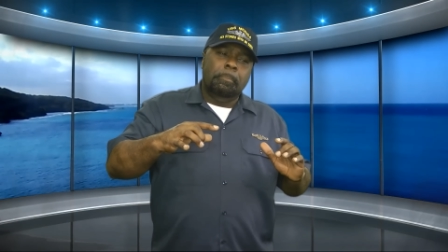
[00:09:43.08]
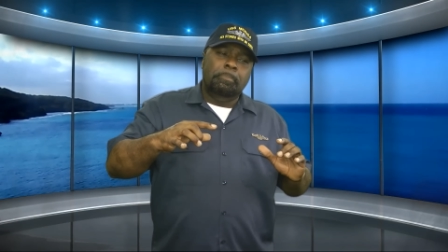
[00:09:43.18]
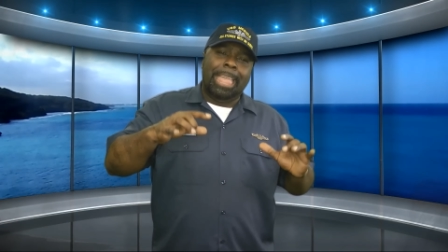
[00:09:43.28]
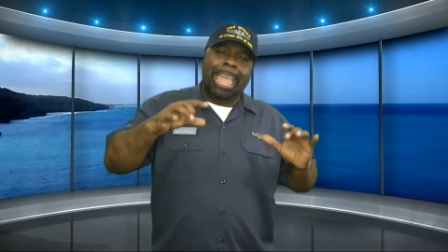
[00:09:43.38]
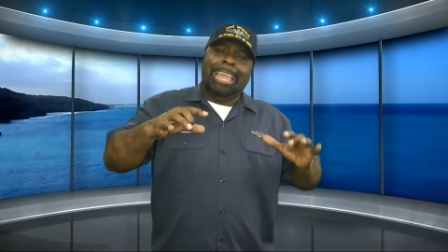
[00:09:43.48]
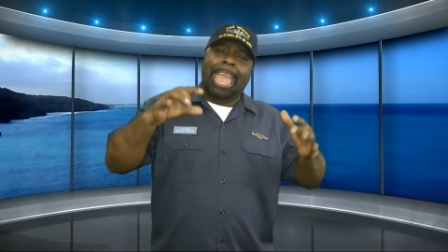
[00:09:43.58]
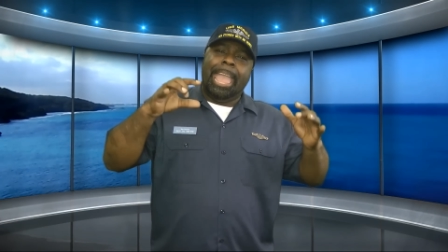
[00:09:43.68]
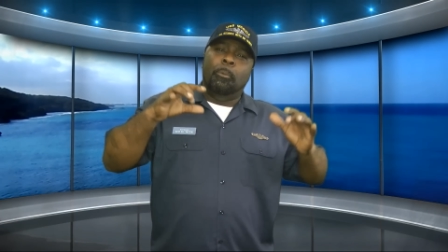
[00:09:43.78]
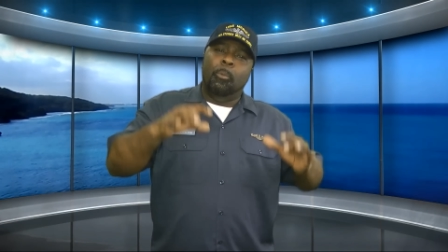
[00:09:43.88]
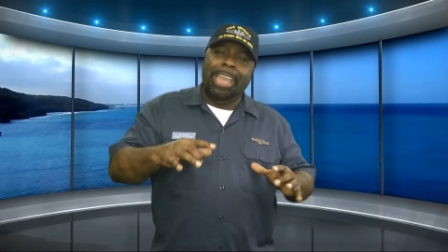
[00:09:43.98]
they
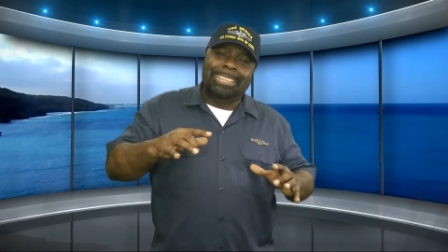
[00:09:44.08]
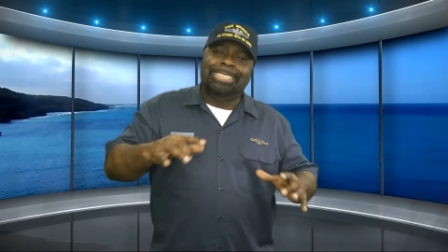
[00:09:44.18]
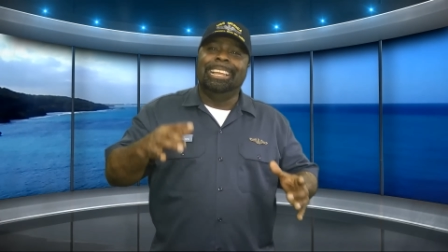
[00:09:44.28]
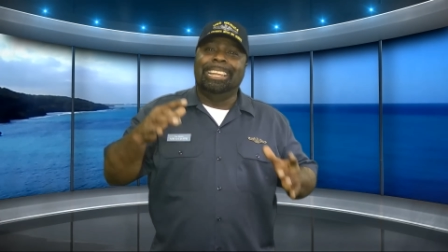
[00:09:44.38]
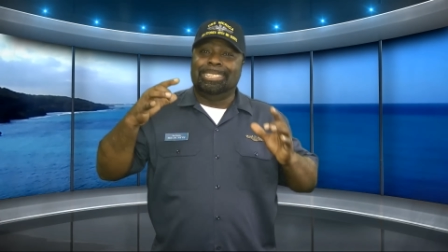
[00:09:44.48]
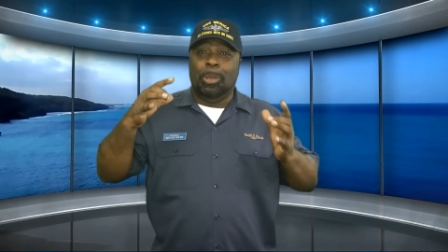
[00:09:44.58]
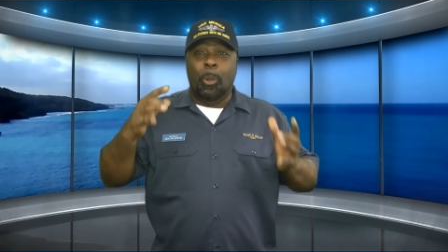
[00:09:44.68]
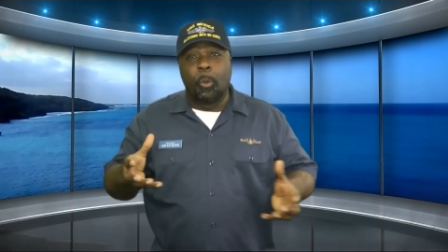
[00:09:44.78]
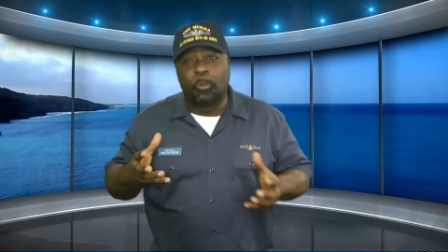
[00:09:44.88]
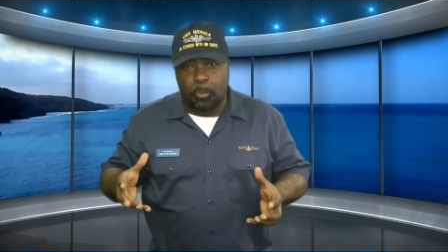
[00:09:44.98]
can't wait till it's
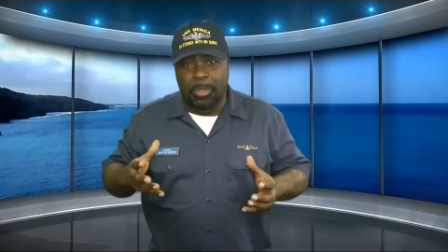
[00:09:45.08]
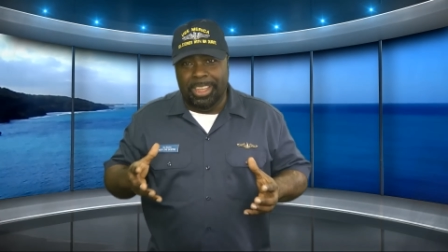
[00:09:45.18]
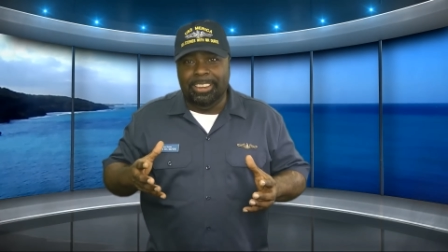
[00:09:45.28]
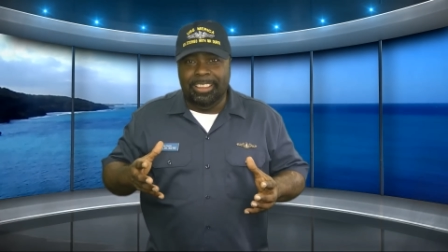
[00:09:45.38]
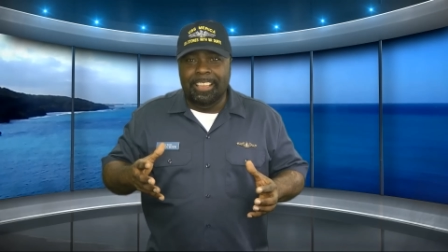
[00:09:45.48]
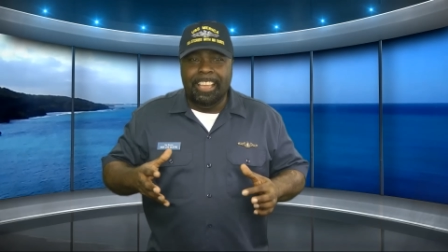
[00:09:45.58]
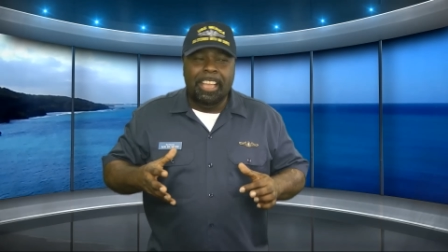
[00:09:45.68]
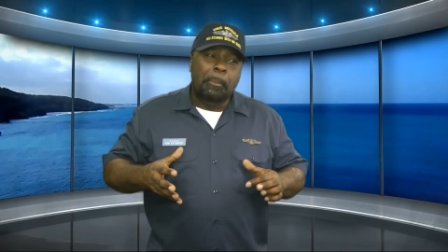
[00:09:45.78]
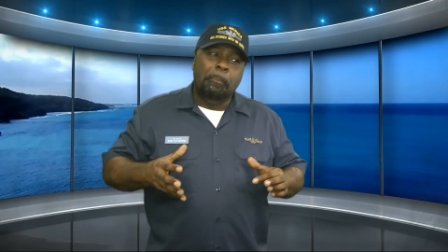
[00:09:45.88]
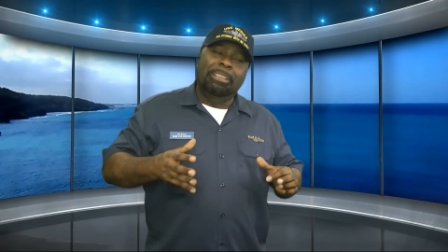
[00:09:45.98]
over with.
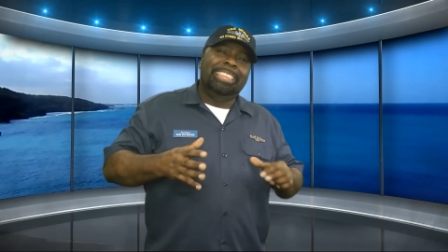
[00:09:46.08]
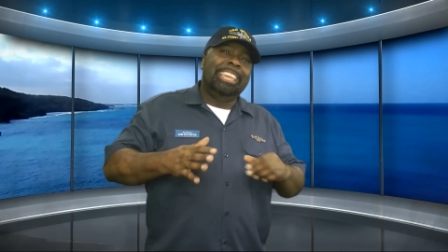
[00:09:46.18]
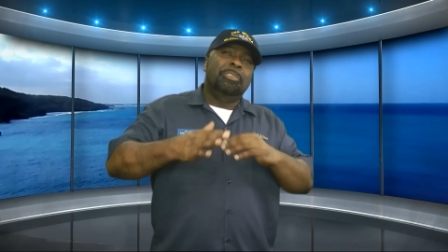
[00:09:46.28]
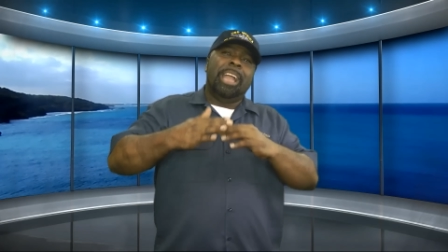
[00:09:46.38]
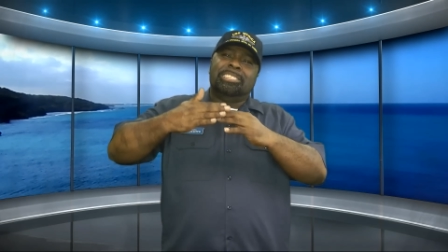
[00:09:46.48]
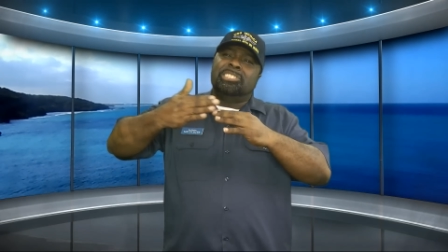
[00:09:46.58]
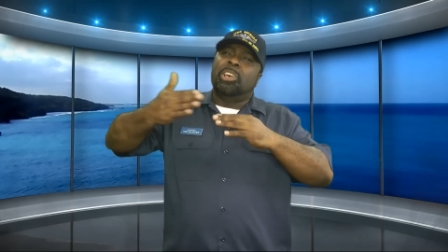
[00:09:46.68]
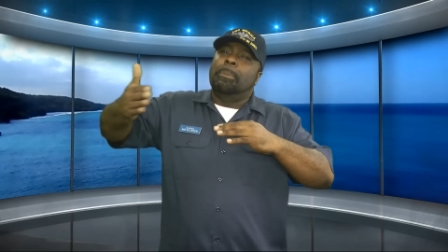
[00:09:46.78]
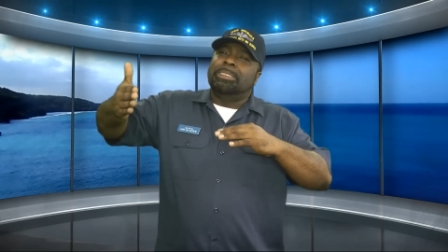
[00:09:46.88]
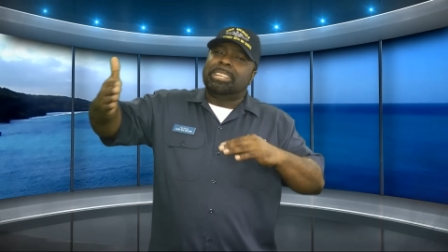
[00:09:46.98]
But then you got so
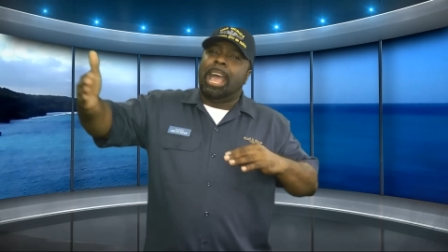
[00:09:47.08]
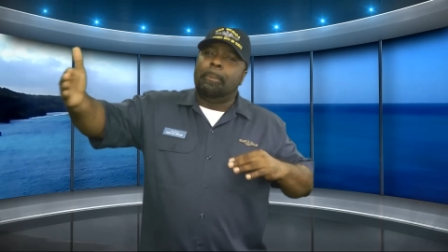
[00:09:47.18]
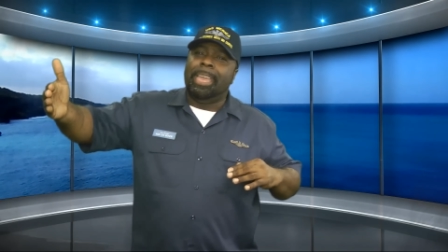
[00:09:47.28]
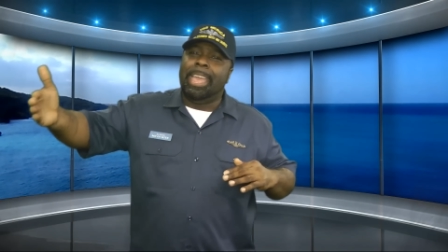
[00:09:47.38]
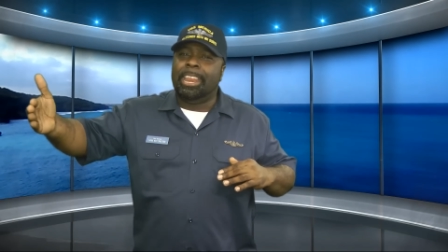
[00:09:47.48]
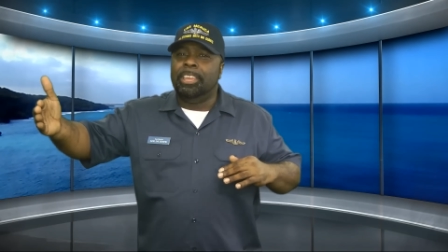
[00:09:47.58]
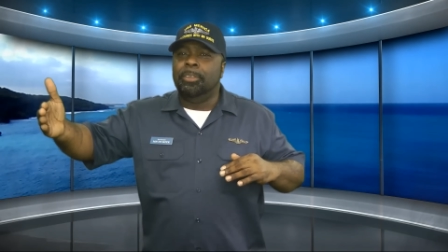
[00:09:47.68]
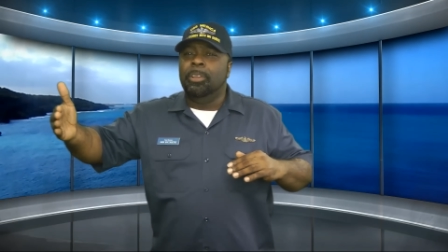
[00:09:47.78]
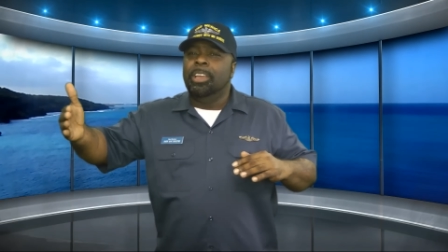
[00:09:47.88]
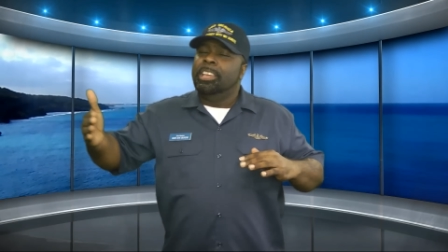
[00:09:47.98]
much time ahead of you.
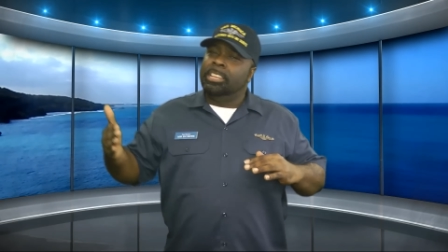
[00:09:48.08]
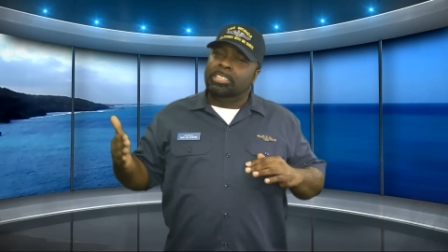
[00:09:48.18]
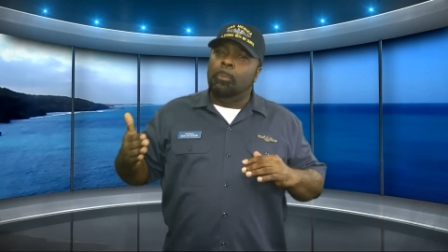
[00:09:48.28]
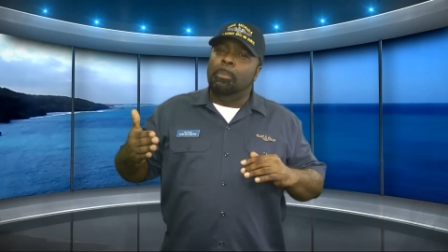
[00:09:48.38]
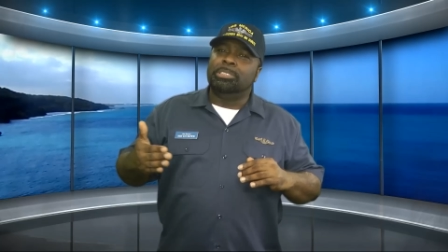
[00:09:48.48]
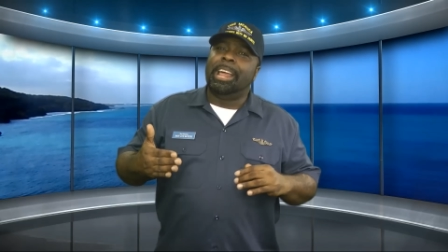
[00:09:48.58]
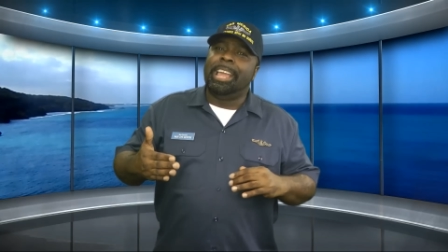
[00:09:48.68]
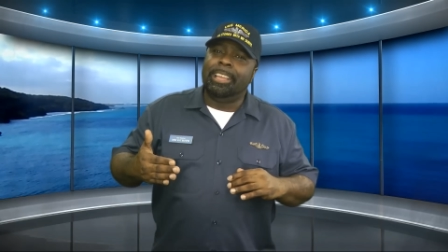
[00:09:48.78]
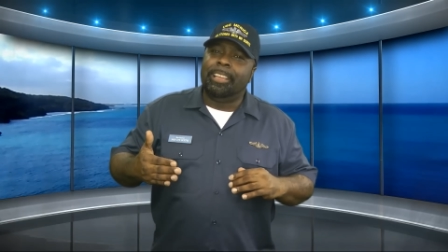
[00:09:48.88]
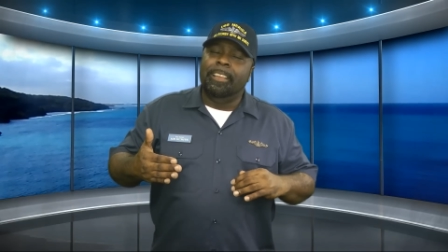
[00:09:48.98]
It's almost
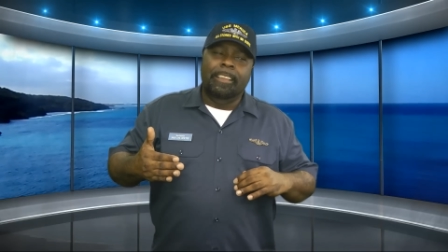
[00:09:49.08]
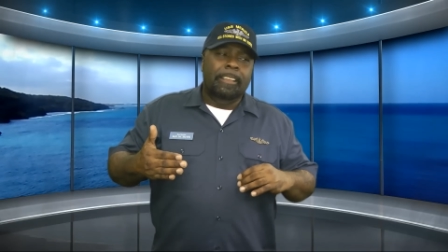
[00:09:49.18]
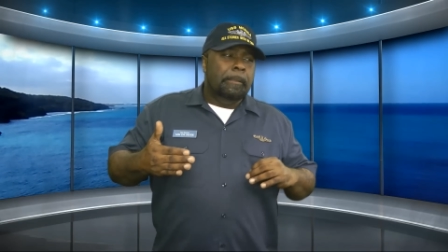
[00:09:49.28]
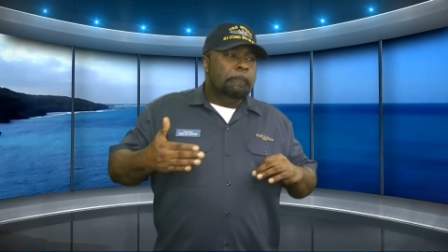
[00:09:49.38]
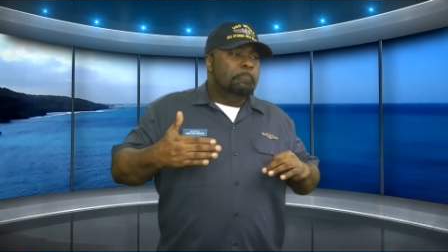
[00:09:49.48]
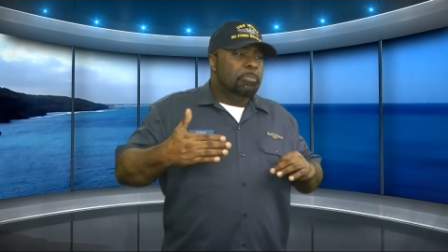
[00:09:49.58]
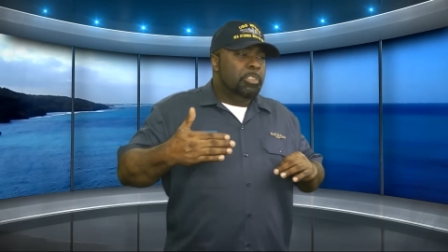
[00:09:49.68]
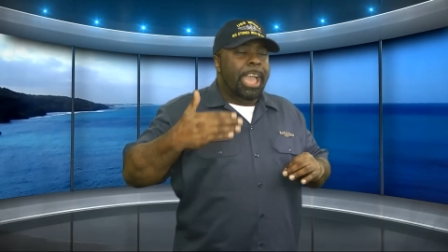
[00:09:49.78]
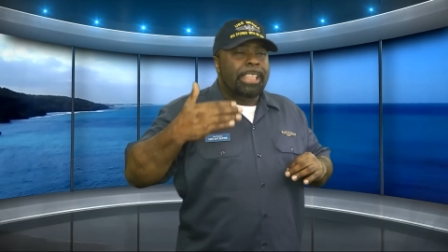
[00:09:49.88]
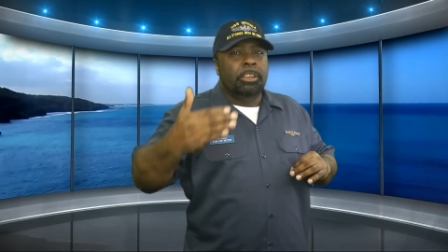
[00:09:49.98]
like
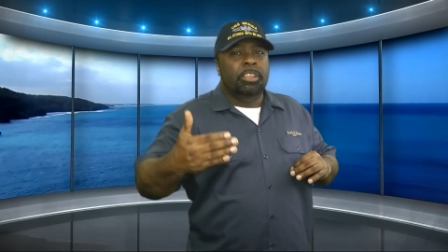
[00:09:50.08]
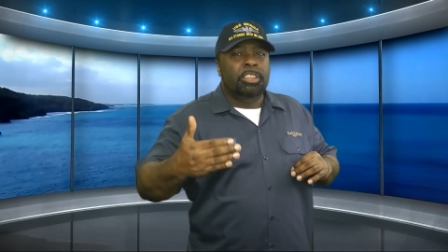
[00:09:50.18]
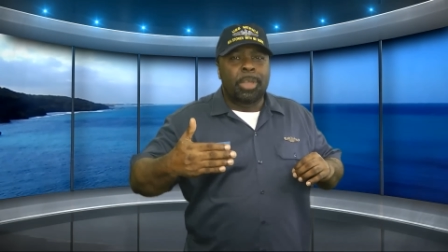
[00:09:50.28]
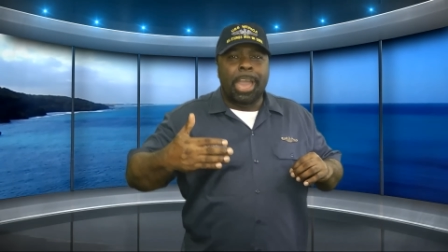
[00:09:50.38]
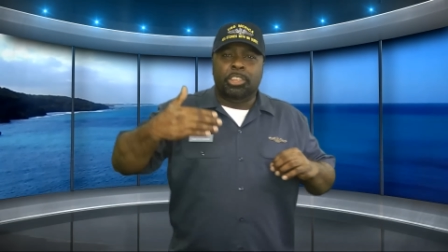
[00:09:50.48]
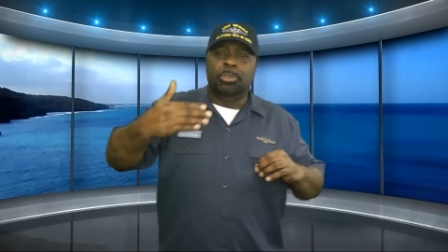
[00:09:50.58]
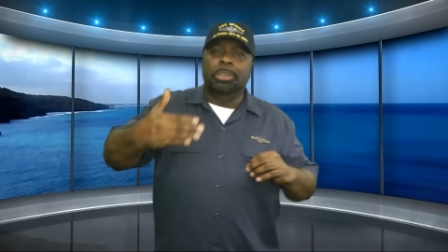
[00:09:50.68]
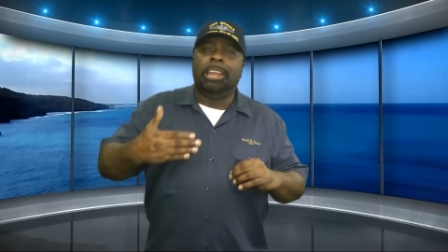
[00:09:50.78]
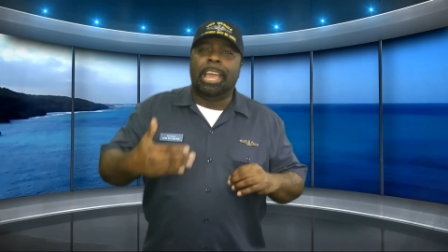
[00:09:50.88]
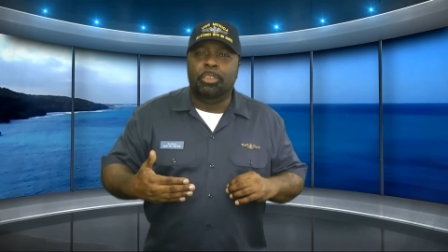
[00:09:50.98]
you have to you gotta treat
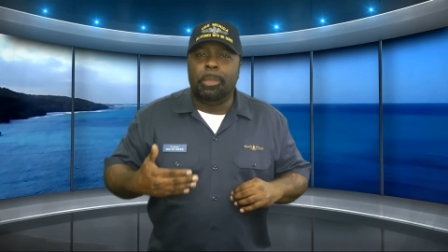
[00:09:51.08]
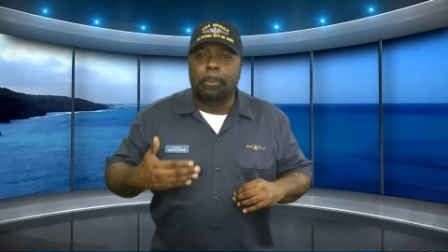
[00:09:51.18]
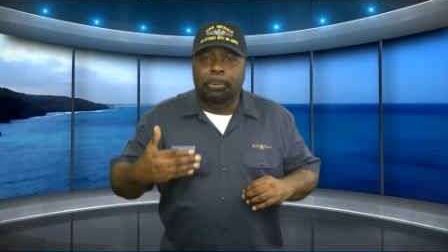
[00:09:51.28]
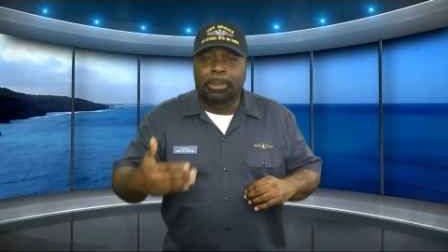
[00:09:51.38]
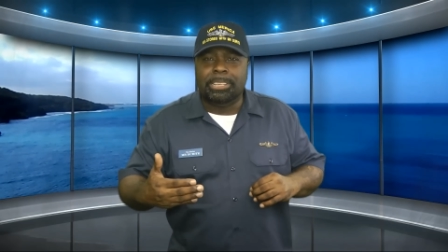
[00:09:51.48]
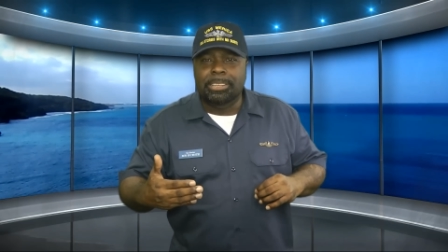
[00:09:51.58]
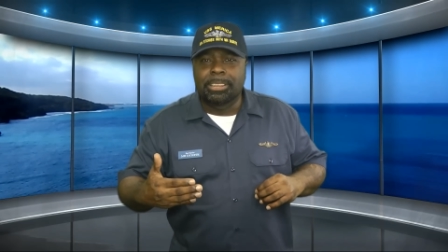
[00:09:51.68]
it like you're in prison.